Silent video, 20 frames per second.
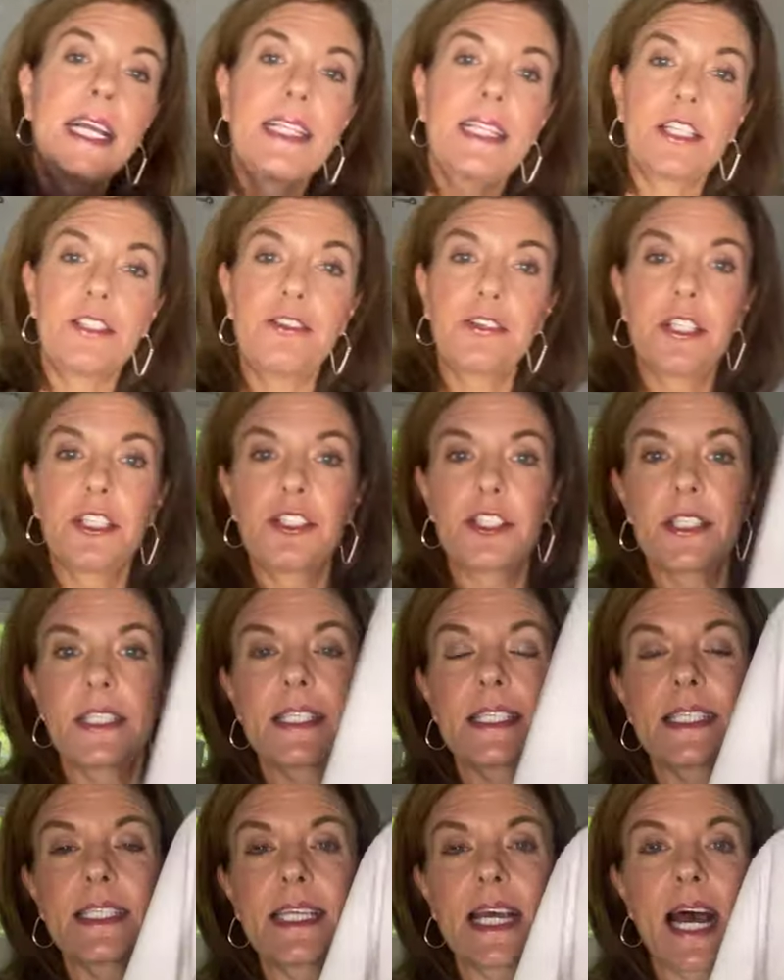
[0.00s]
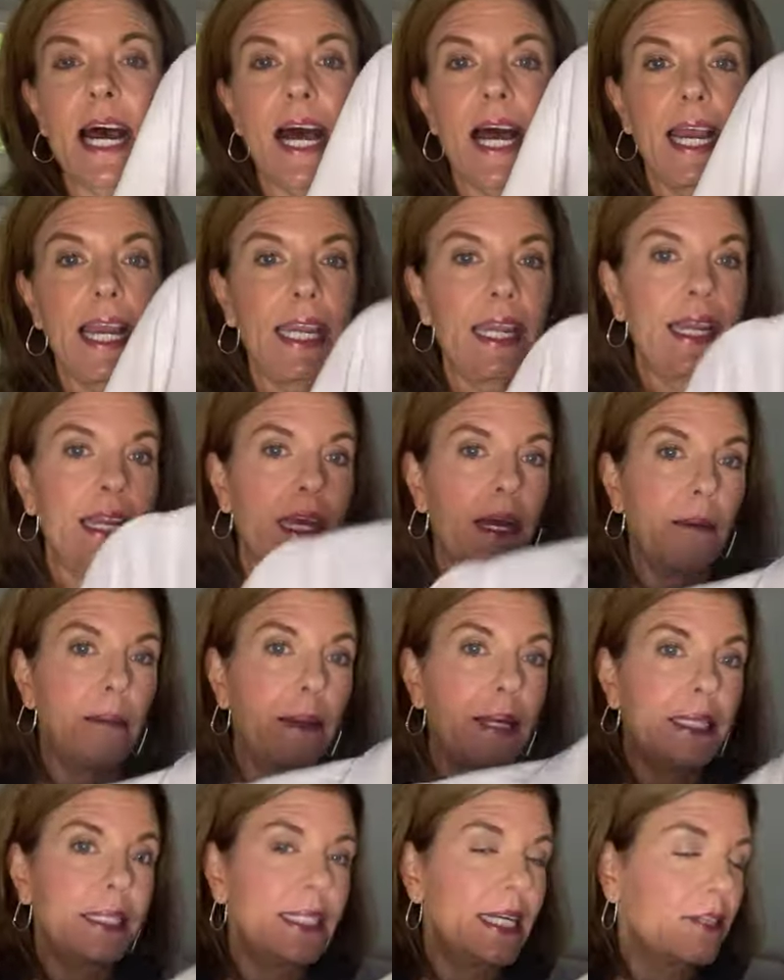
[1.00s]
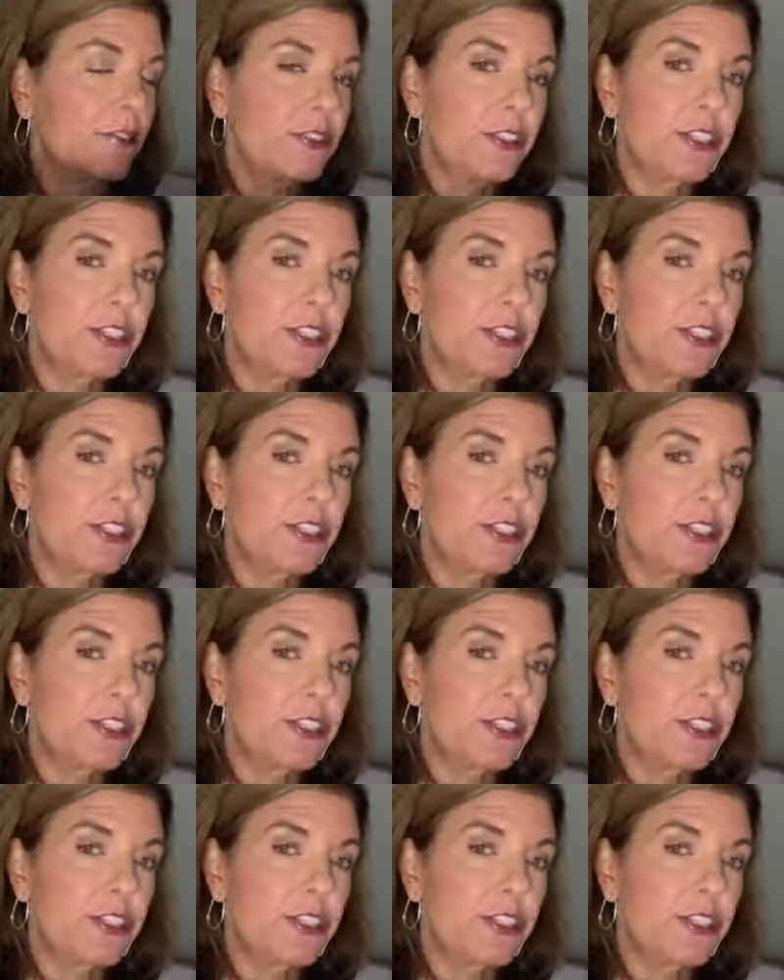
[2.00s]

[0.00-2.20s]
that you can just tie a button-down